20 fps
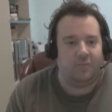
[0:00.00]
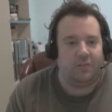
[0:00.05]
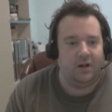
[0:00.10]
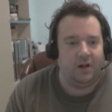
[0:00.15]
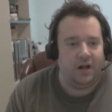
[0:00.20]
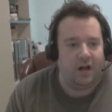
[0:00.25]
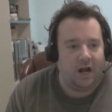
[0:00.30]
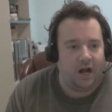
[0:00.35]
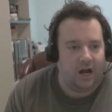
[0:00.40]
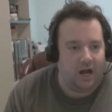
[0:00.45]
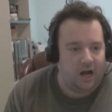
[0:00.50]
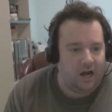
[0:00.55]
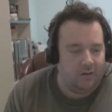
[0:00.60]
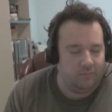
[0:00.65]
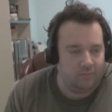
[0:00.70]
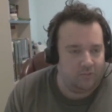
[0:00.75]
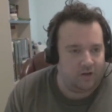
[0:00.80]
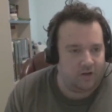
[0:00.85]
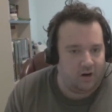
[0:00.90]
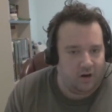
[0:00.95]

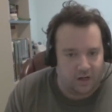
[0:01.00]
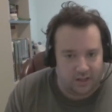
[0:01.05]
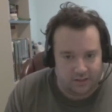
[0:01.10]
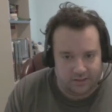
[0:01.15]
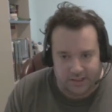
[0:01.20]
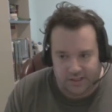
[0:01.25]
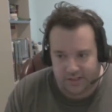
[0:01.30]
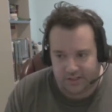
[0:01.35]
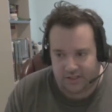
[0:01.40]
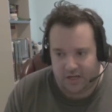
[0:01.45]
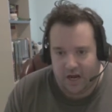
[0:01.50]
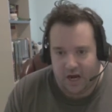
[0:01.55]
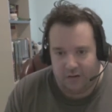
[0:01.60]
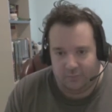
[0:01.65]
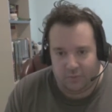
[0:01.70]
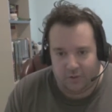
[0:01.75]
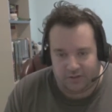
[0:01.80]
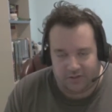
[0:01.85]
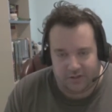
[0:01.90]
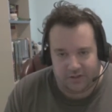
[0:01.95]
Regardless of
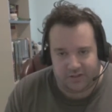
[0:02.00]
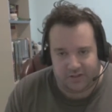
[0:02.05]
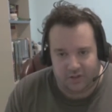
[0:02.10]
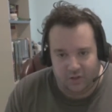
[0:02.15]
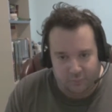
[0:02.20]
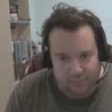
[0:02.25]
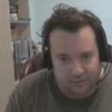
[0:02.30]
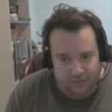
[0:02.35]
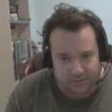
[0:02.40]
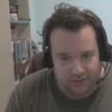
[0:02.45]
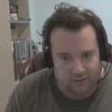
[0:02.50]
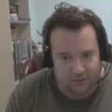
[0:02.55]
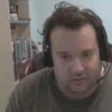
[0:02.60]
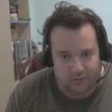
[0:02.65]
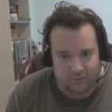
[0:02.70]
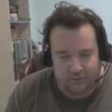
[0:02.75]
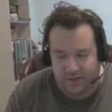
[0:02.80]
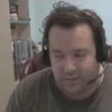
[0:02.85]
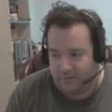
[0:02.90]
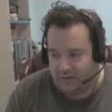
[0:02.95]
what that stupid little
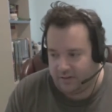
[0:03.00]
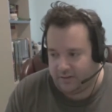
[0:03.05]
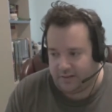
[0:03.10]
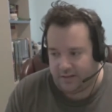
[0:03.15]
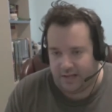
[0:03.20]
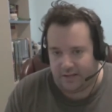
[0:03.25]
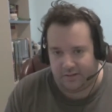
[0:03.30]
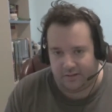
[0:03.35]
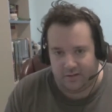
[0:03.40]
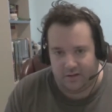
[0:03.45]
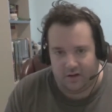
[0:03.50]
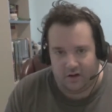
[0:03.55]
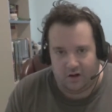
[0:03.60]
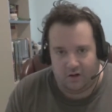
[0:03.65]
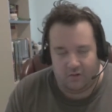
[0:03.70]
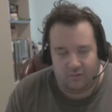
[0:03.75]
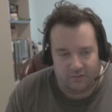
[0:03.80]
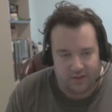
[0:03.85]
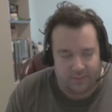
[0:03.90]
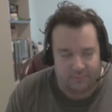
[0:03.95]
agreement
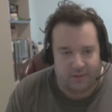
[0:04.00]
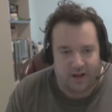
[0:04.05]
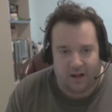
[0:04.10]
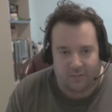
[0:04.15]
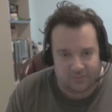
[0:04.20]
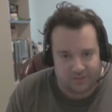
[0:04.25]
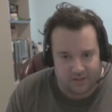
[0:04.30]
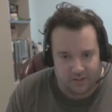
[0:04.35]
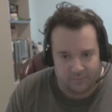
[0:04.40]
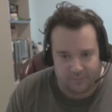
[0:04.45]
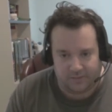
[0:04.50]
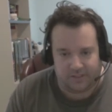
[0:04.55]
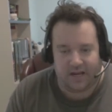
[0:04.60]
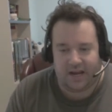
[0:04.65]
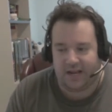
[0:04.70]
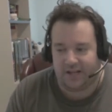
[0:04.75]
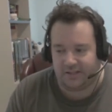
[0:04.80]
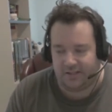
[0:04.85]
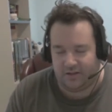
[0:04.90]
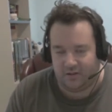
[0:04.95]
that pops up
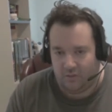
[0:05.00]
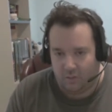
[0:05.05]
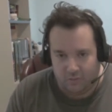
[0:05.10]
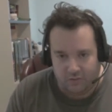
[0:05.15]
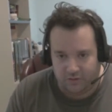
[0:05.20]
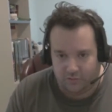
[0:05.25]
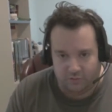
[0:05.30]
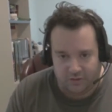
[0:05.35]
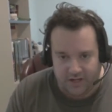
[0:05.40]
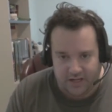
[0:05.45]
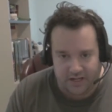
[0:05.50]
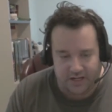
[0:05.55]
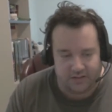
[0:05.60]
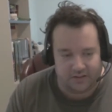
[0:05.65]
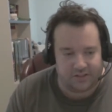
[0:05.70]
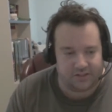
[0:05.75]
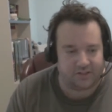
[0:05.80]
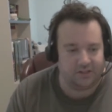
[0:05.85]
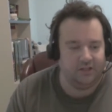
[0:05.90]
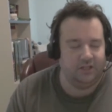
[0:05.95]
says that no one
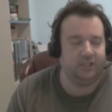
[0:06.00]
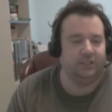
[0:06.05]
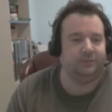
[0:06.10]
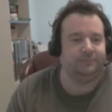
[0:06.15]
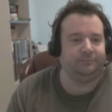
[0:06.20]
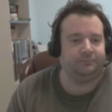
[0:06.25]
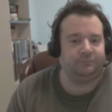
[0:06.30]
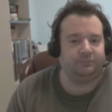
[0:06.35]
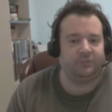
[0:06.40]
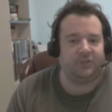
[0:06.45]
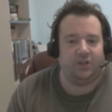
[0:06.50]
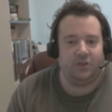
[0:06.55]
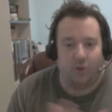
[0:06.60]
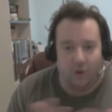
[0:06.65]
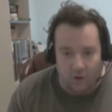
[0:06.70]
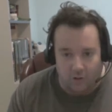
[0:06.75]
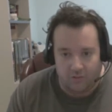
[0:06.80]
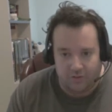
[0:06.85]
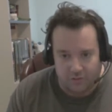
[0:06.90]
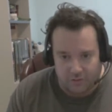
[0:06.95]
reads, you
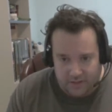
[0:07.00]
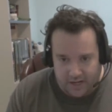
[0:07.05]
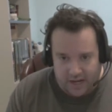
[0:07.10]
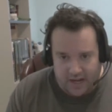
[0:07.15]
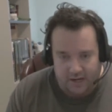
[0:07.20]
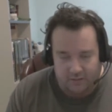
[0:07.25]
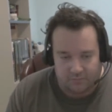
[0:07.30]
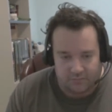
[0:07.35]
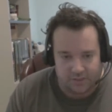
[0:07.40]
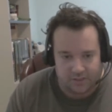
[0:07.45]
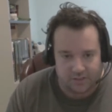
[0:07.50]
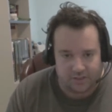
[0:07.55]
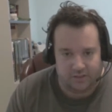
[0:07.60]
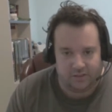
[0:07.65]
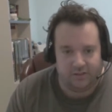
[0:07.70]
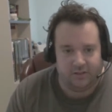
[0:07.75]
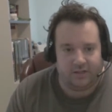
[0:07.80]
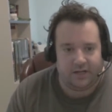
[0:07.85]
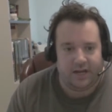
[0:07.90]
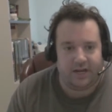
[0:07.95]
own your games,
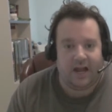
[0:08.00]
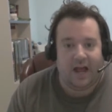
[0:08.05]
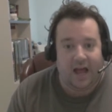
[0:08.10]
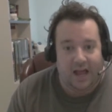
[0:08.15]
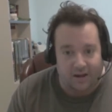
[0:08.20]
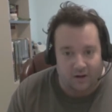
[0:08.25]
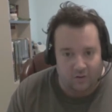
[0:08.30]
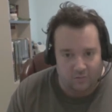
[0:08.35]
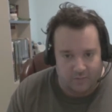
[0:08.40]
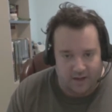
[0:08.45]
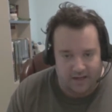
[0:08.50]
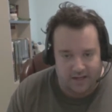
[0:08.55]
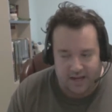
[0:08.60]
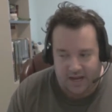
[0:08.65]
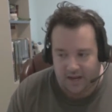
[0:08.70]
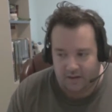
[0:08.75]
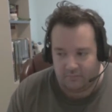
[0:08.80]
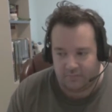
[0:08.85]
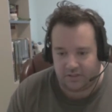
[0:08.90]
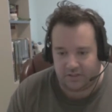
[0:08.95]
and I own my
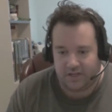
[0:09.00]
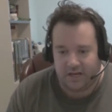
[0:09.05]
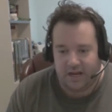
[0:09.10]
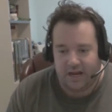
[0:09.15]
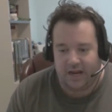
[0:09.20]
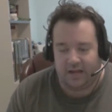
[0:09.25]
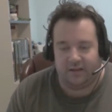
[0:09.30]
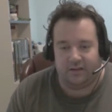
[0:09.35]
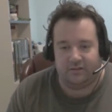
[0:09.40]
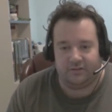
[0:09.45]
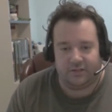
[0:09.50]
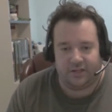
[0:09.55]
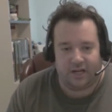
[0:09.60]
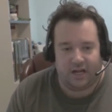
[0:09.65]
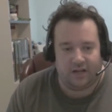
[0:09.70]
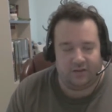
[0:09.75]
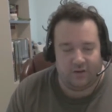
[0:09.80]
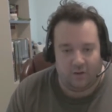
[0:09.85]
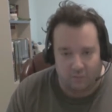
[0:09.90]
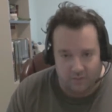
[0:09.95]
games, and
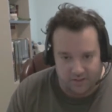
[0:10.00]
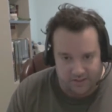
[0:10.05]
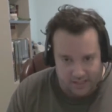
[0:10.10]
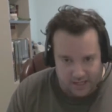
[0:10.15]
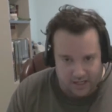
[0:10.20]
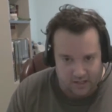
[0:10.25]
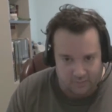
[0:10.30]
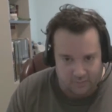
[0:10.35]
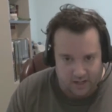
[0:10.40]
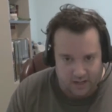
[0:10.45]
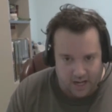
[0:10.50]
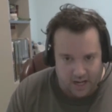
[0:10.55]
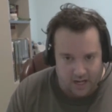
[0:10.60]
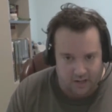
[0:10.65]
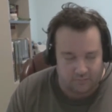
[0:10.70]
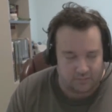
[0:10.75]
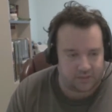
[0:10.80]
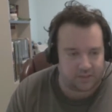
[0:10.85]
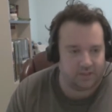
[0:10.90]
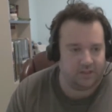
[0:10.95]
no one's taking my
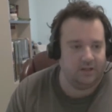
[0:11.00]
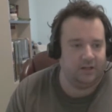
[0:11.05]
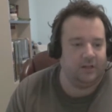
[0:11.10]
games.